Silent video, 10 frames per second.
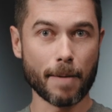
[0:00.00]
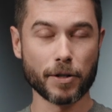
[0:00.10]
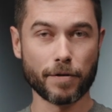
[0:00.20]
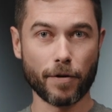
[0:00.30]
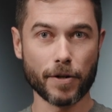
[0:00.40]

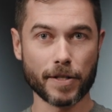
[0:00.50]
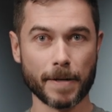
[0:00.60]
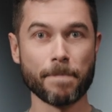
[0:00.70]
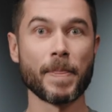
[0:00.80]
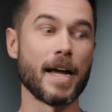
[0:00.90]
cameras
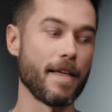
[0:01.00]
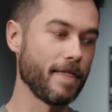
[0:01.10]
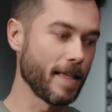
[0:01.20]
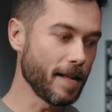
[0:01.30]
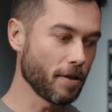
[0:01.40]
first,
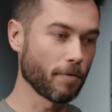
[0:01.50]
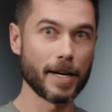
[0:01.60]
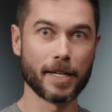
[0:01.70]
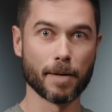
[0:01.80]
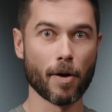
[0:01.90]
and then the
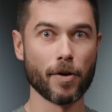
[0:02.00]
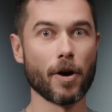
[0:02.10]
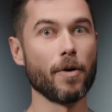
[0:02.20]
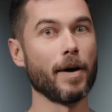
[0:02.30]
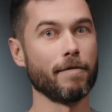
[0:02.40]
RED
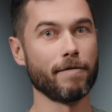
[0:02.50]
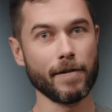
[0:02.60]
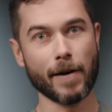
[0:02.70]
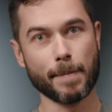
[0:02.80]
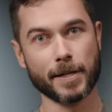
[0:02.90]
Komodo and
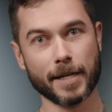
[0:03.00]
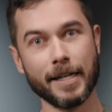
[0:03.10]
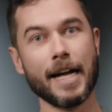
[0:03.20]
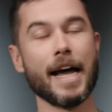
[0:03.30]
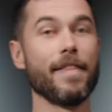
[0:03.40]
V-Raptor,
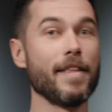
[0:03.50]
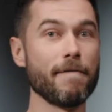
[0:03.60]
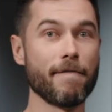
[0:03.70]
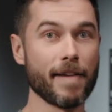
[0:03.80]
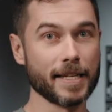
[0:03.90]
and
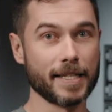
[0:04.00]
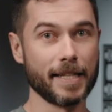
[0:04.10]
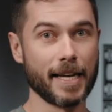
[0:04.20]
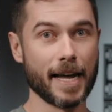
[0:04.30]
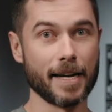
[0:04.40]
then Venice at the